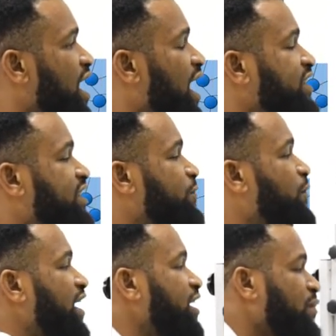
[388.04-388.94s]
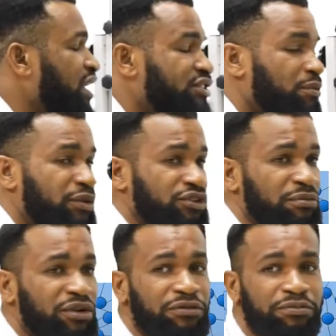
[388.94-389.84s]
and divide them by the
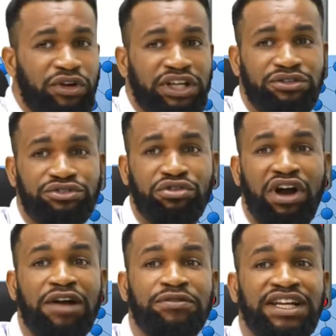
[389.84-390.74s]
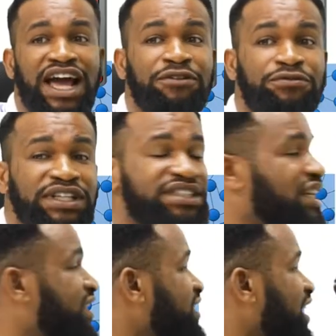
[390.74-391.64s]
number of molecules, you have an average
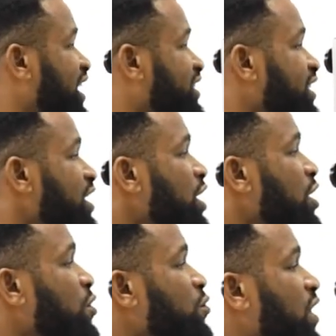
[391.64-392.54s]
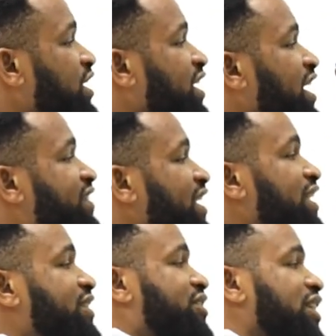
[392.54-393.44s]
kinetic energy, which is
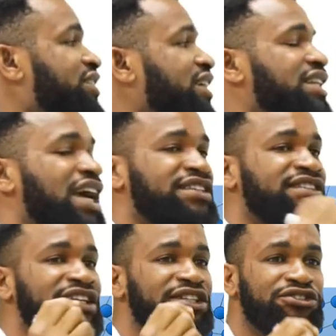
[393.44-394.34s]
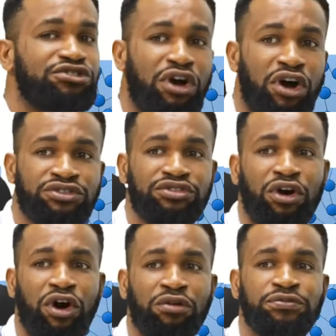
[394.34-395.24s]
increasing as a result
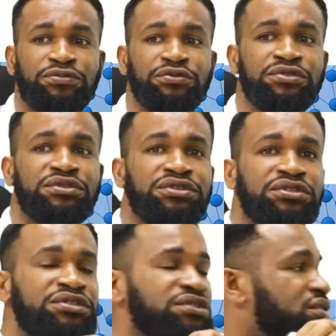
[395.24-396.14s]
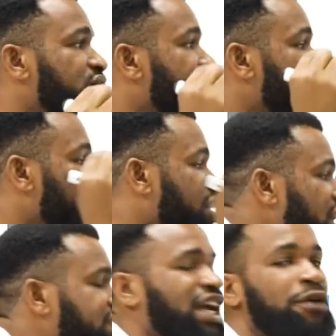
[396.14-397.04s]
of the
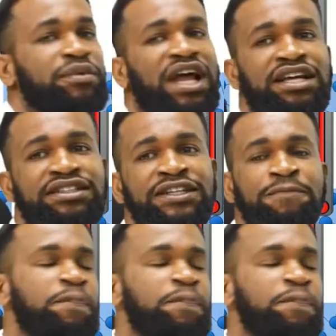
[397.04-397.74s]
heat applied.